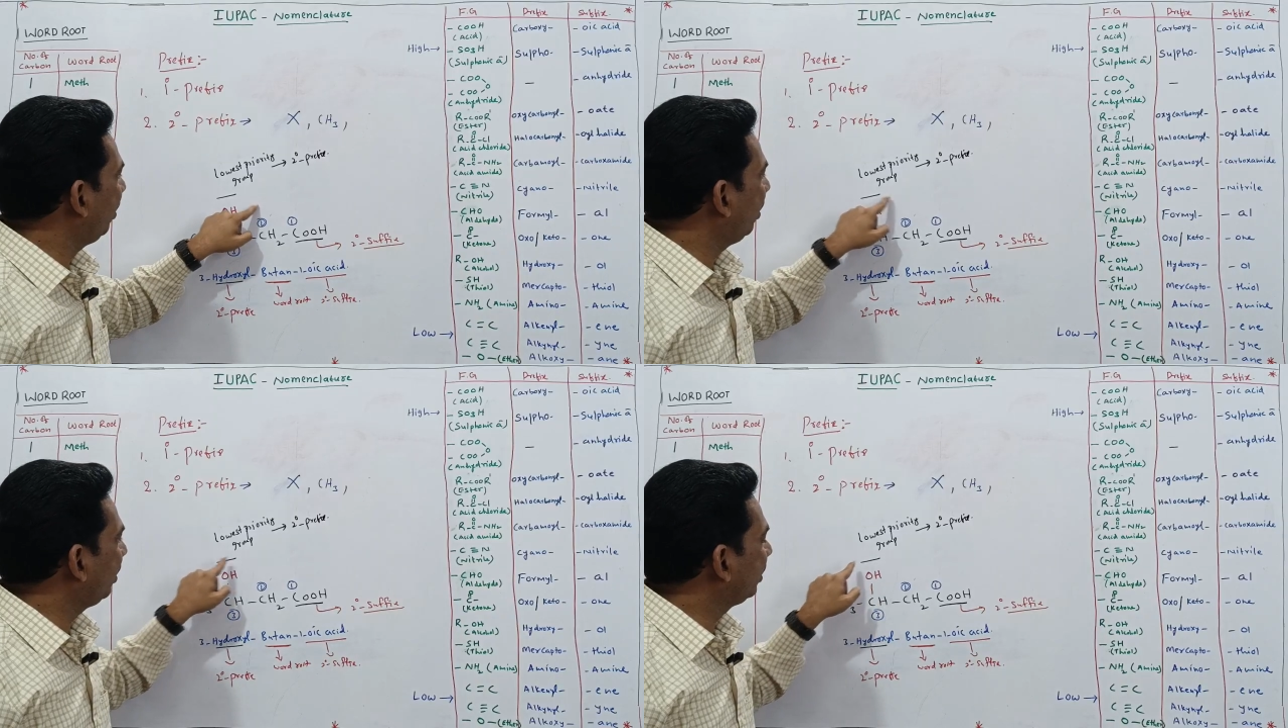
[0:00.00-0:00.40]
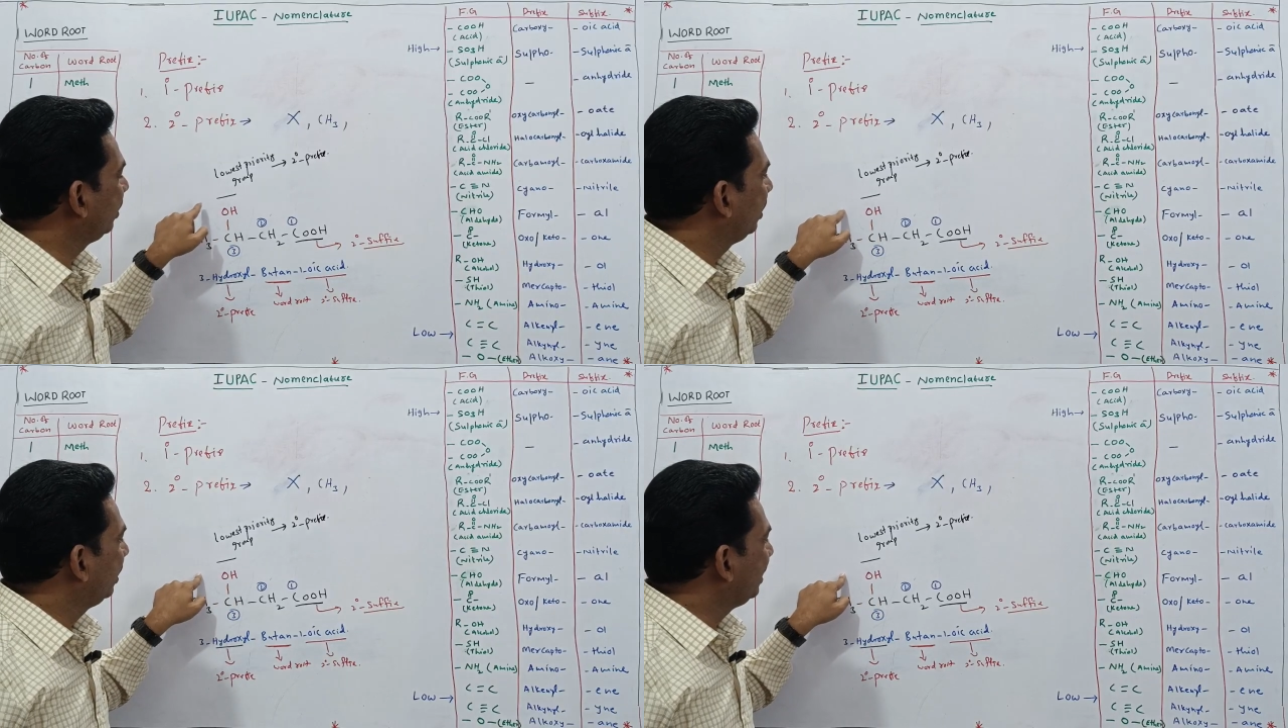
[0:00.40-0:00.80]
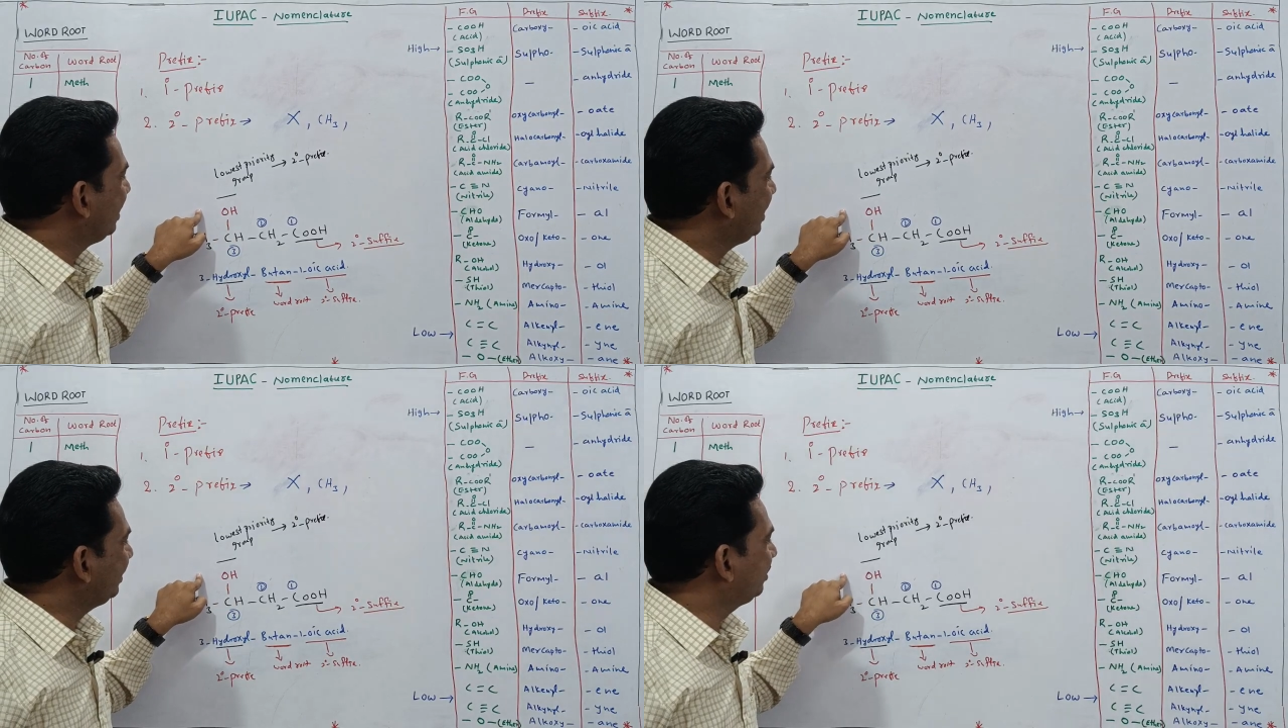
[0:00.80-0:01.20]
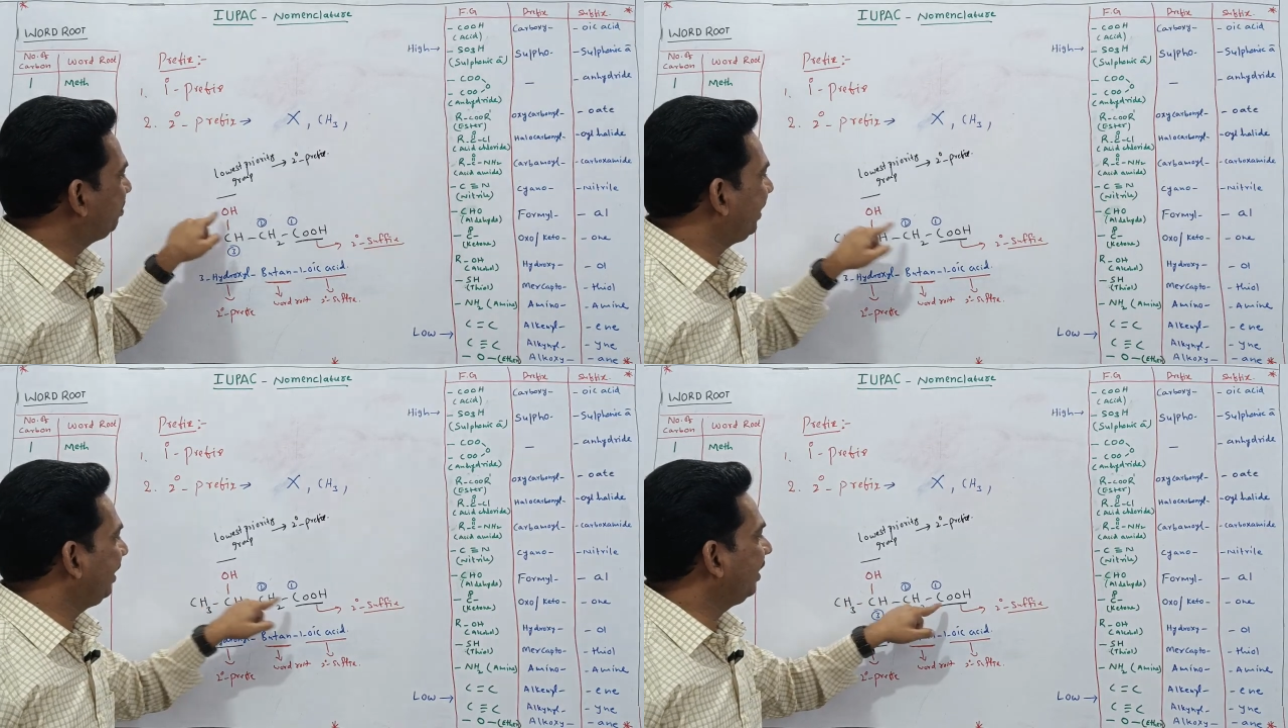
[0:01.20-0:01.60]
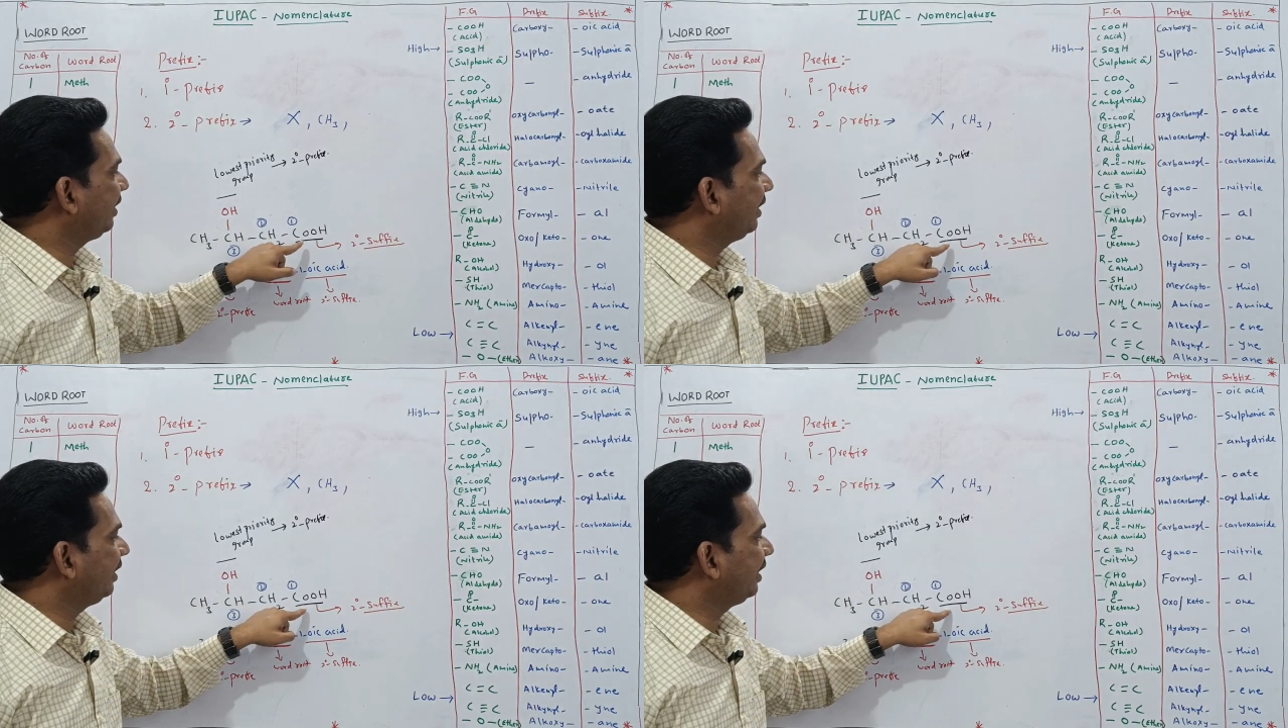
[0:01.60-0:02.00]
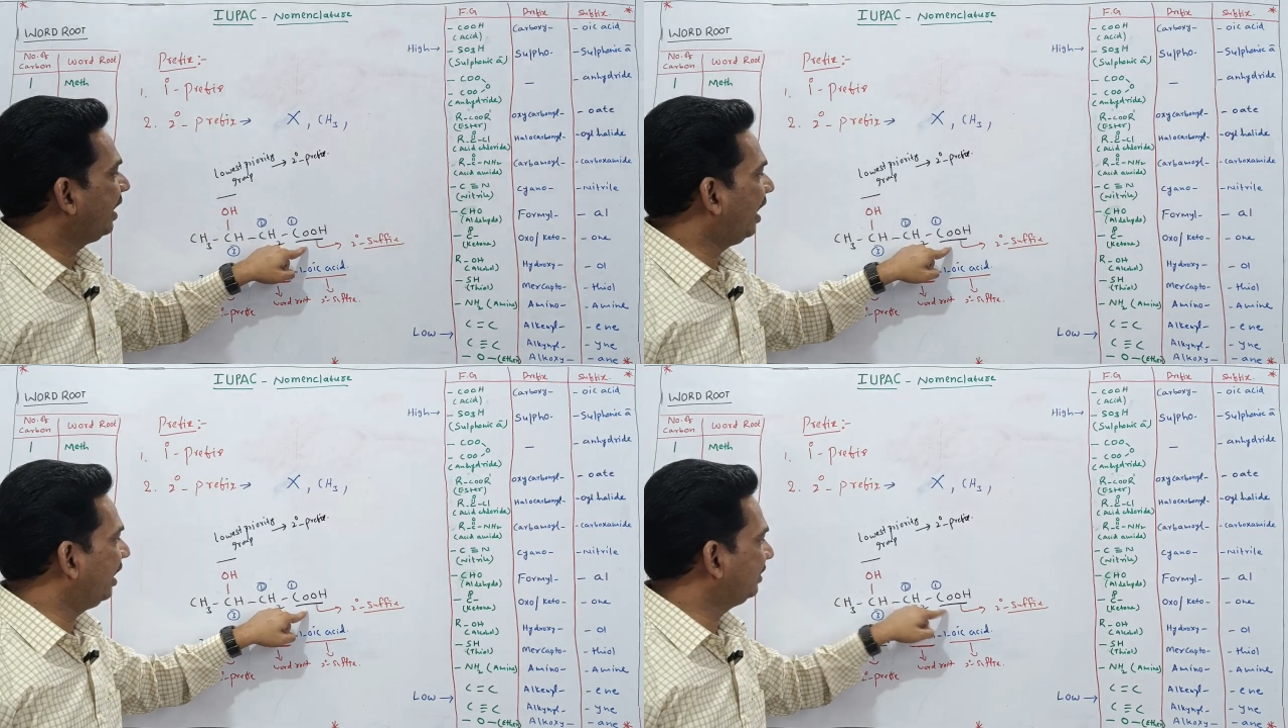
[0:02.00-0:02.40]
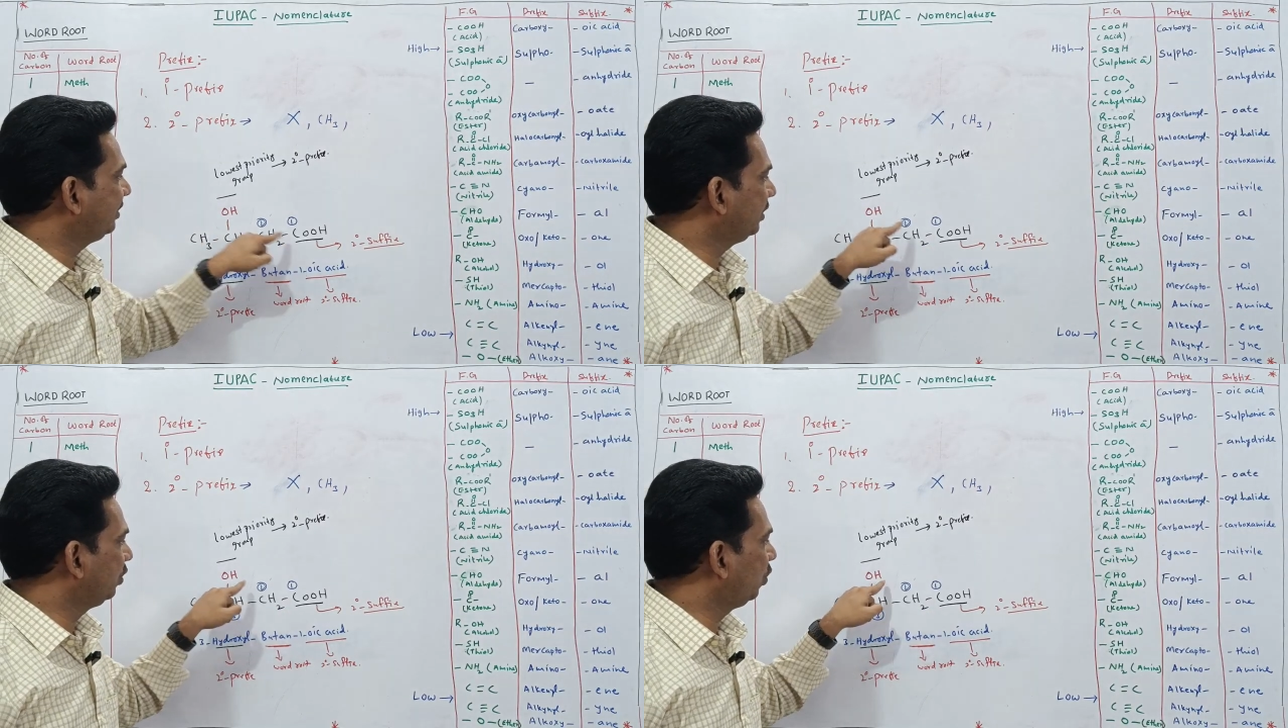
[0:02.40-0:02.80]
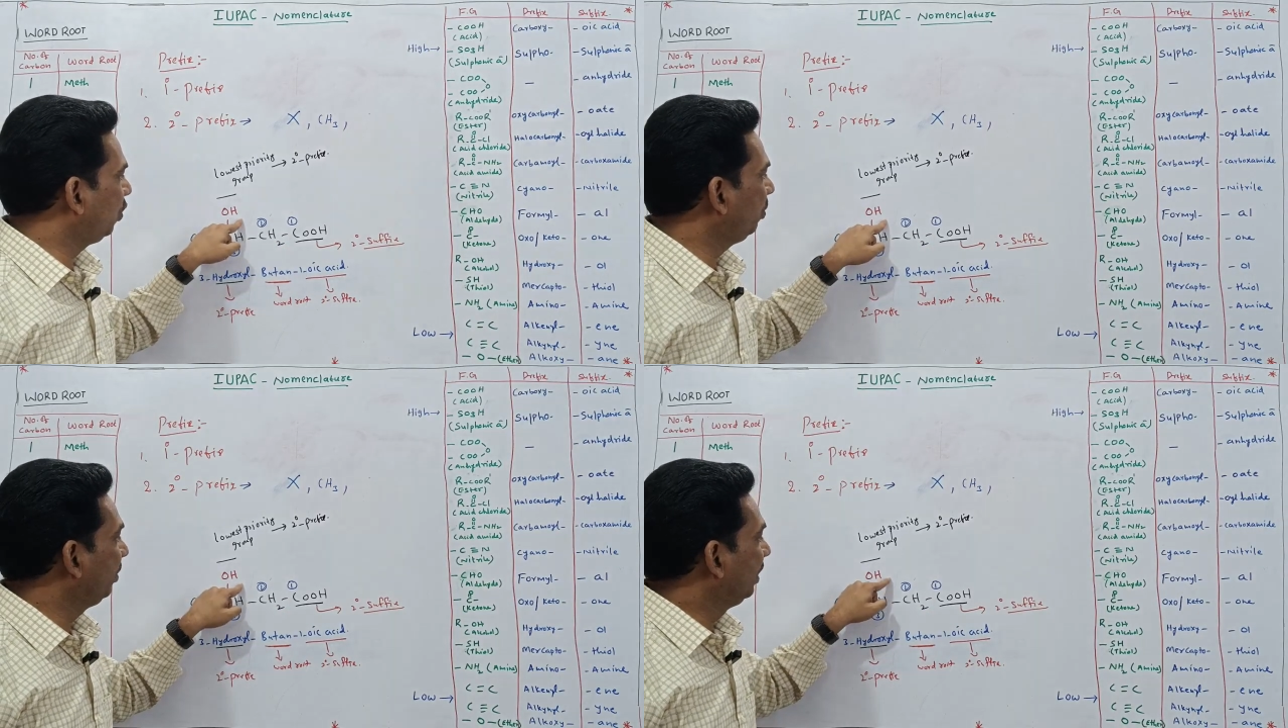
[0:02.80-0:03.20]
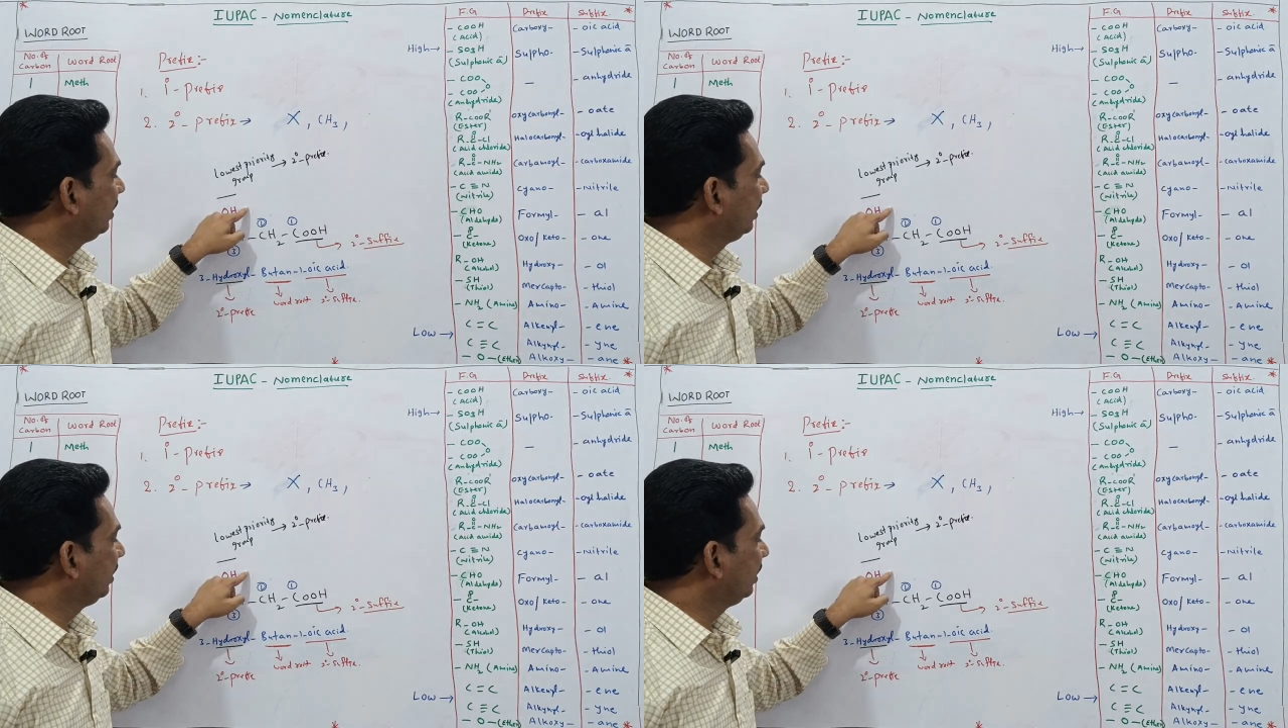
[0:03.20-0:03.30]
are less prior than the acid group.